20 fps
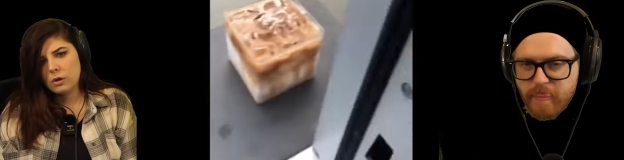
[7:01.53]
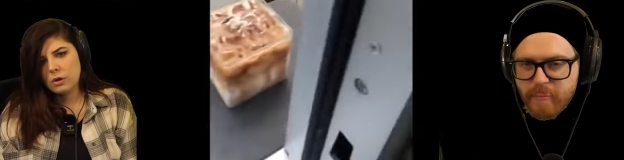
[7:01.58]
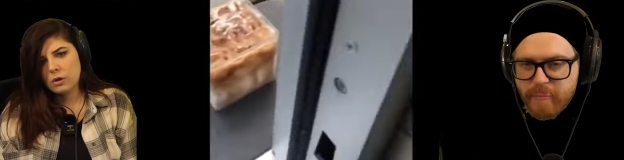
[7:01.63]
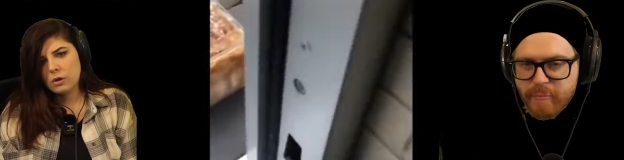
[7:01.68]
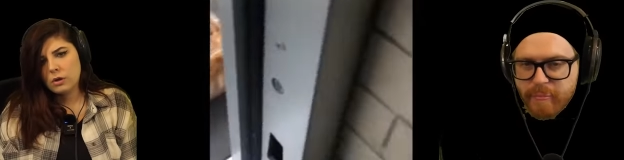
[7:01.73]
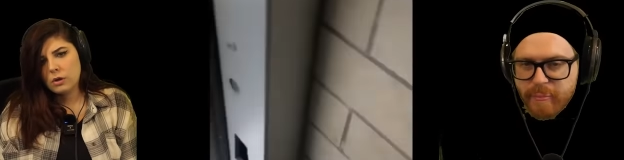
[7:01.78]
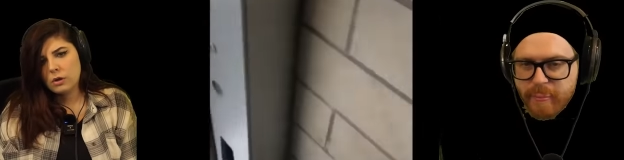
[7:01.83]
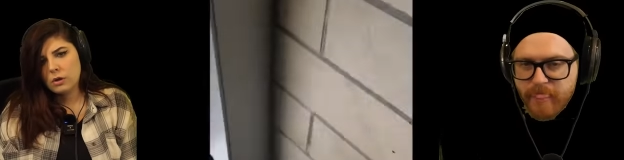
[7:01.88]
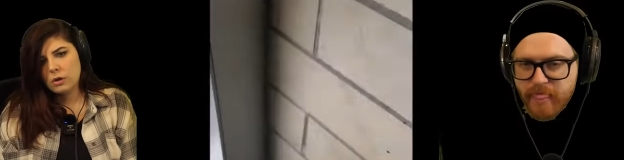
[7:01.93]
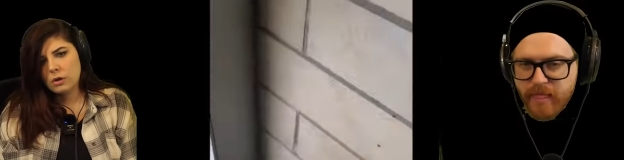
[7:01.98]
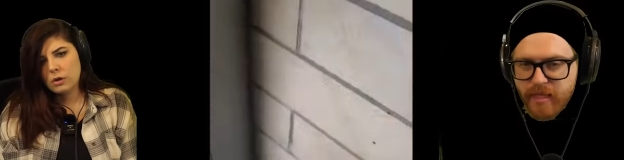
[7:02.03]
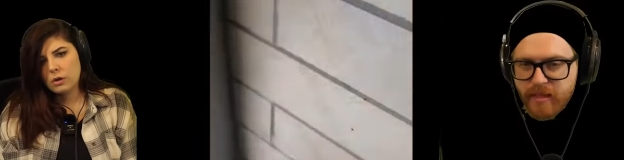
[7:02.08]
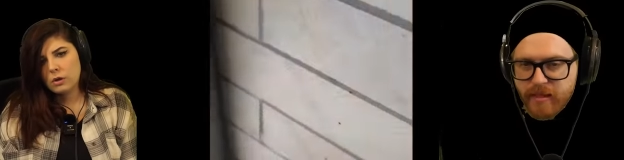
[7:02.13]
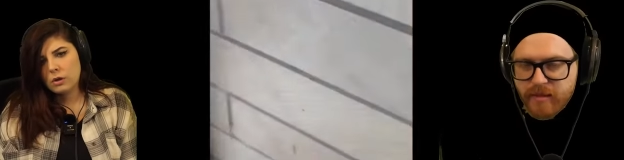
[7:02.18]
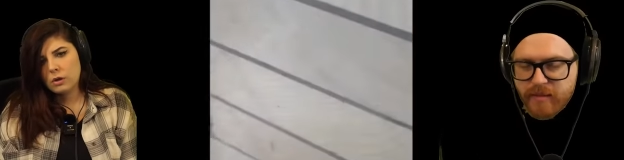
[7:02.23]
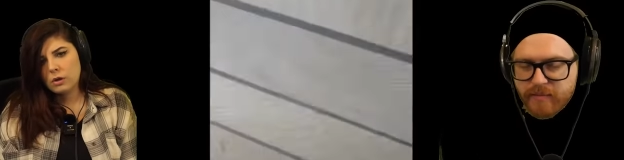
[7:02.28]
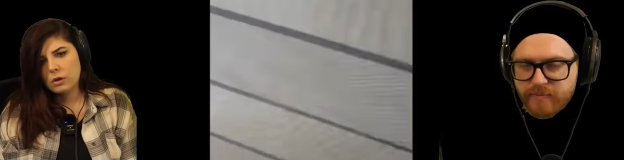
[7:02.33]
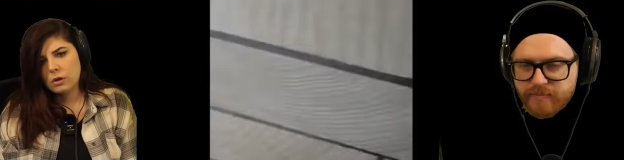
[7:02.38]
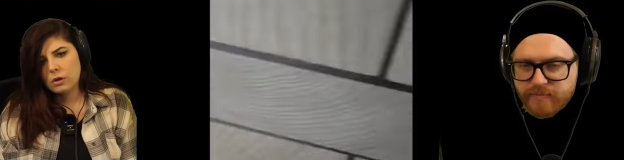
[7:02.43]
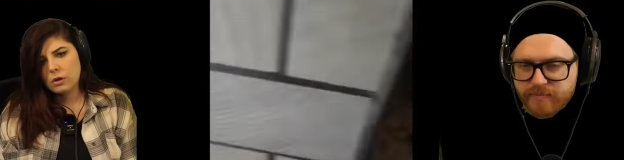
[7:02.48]

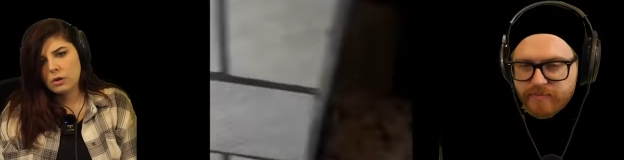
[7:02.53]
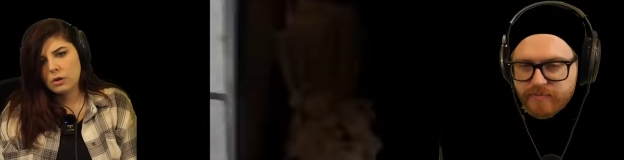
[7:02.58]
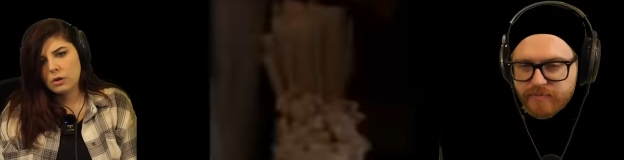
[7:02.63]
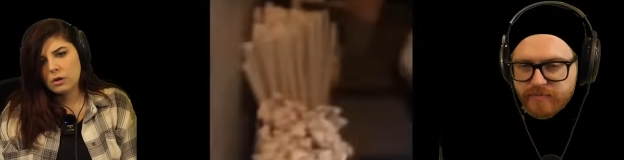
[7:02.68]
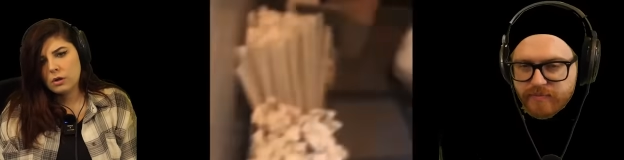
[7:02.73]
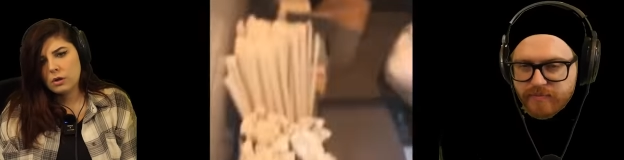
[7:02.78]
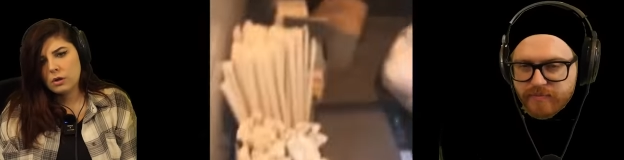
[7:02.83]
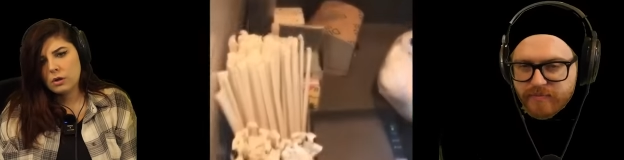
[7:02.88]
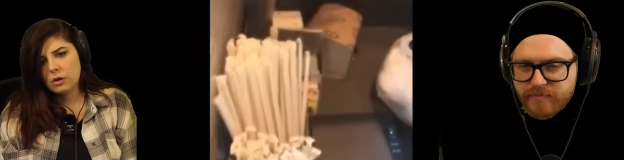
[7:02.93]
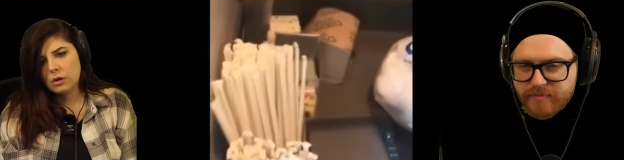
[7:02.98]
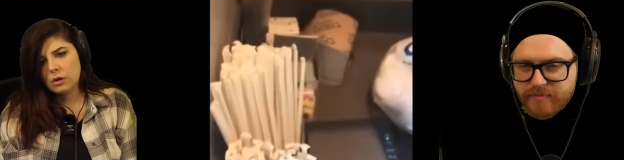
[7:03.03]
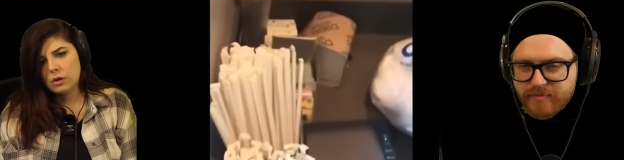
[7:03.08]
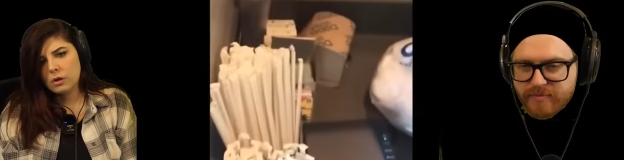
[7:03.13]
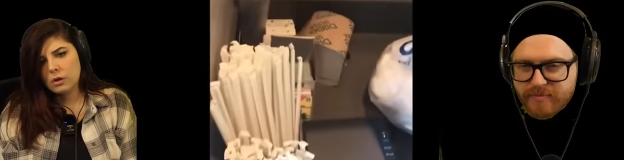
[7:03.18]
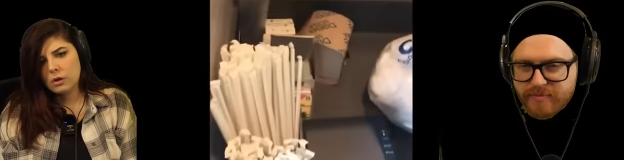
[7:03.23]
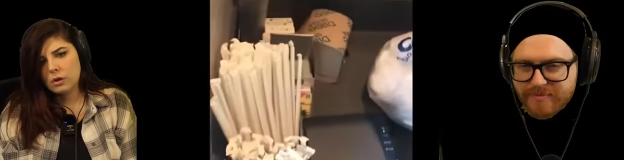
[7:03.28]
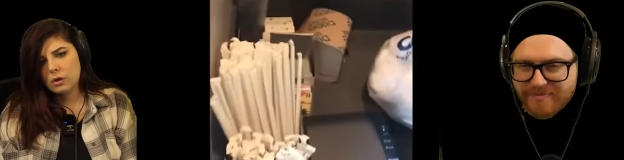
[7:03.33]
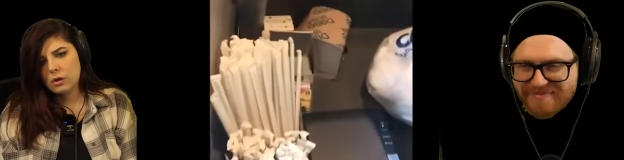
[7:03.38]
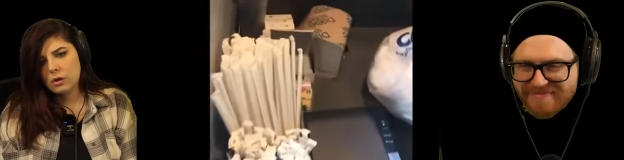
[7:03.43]
(silence)